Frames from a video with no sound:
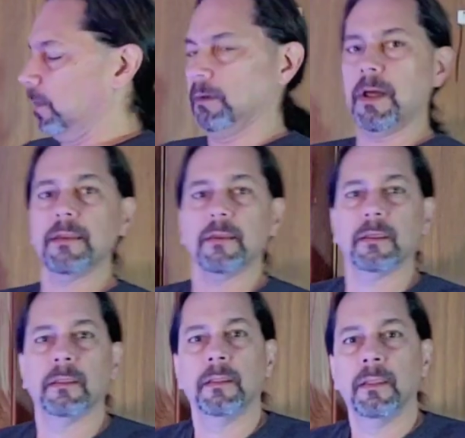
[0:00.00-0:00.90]
All right.
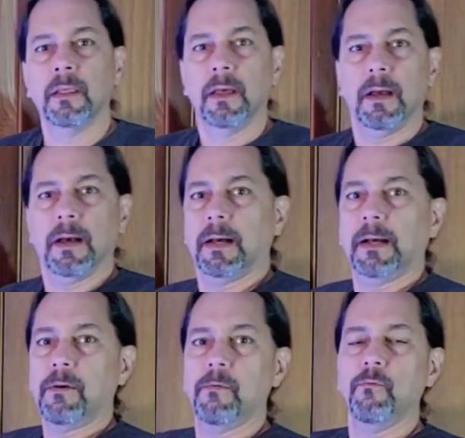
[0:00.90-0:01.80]

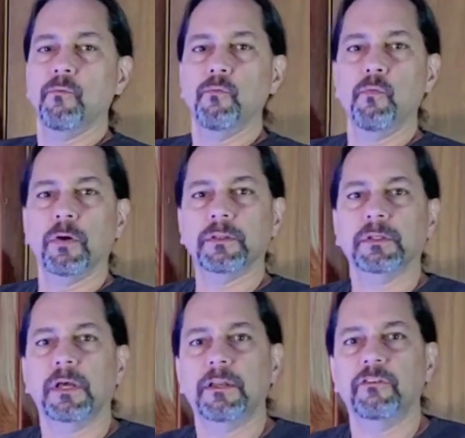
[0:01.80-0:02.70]
What the
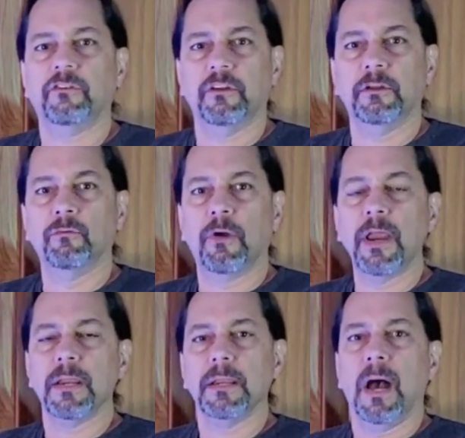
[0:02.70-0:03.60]
light is in
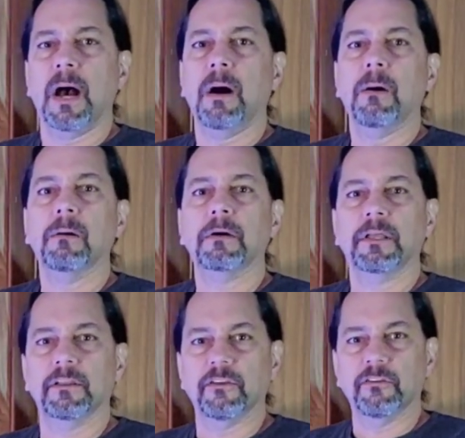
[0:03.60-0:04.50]
right now
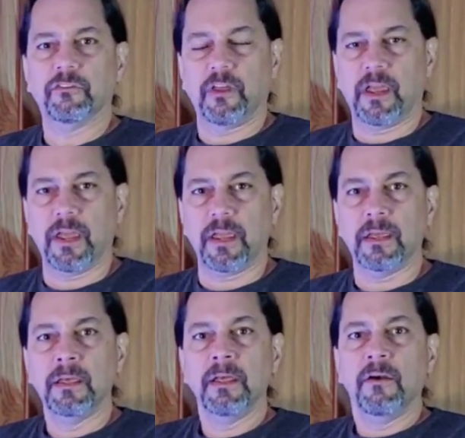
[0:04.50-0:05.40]
is
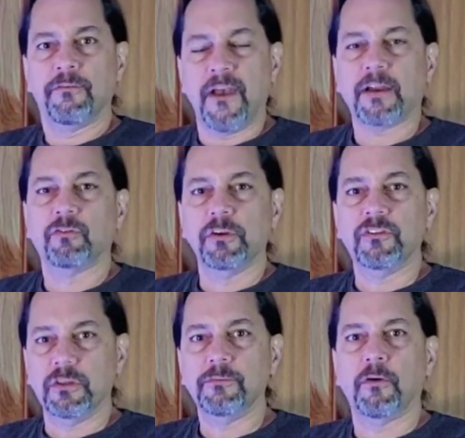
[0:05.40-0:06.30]
a
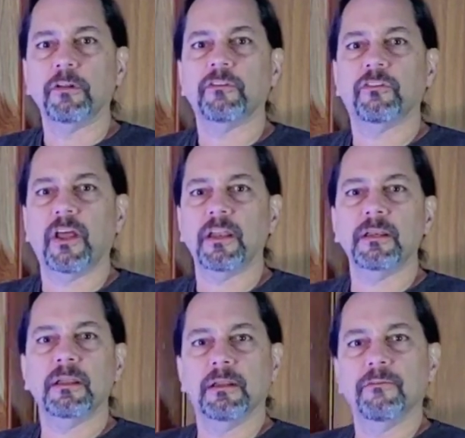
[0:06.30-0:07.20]
factory default
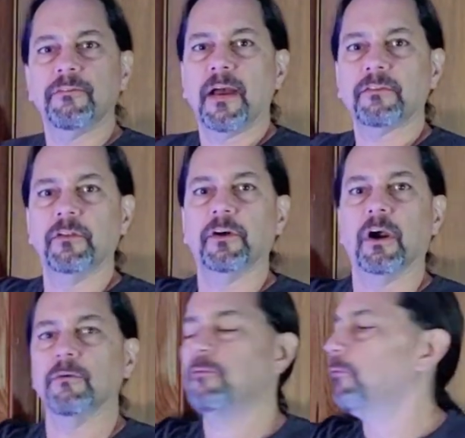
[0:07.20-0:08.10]
setting. In fact, there
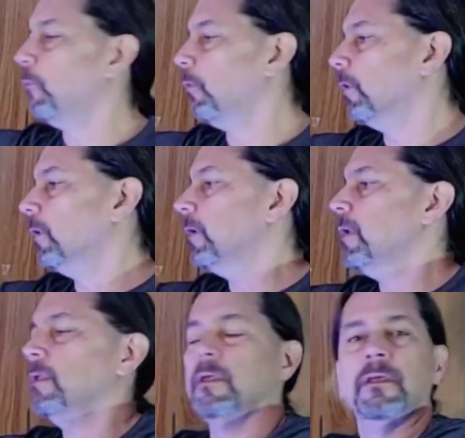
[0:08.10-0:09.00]
are
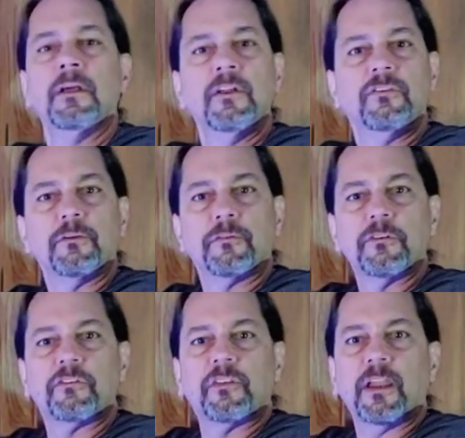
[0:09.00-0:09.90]
4
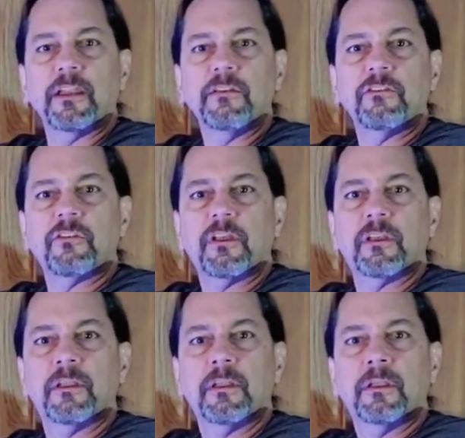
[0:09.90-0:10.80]
different settings
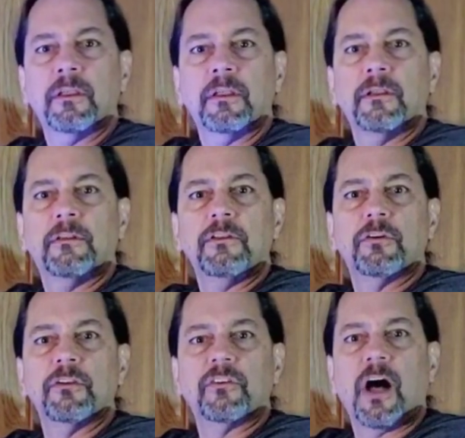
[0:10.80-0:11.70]
that
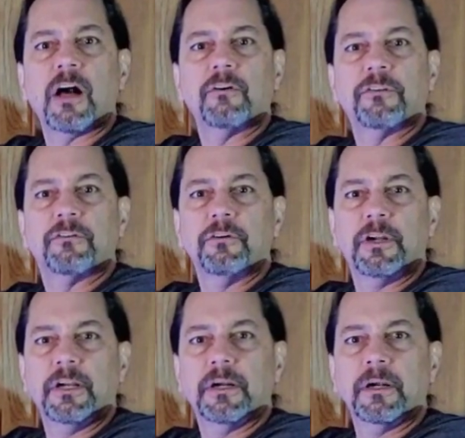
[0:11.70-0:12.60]
you can toggle through
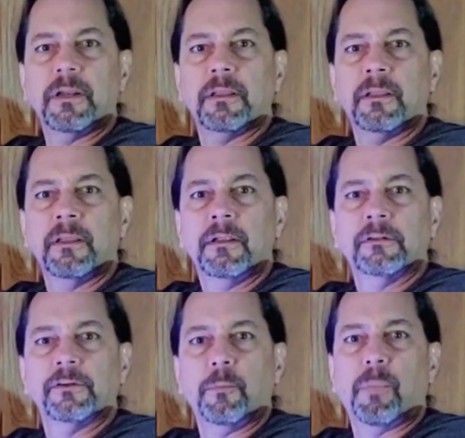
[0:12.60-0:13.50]
here.
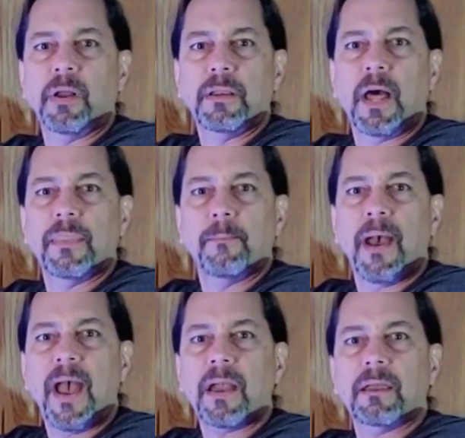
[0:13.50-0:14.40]
Little button on the
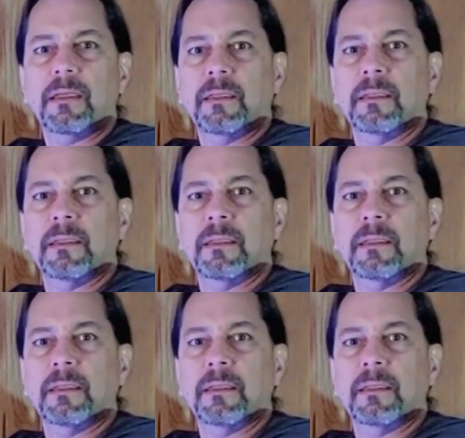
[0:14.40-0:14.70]
back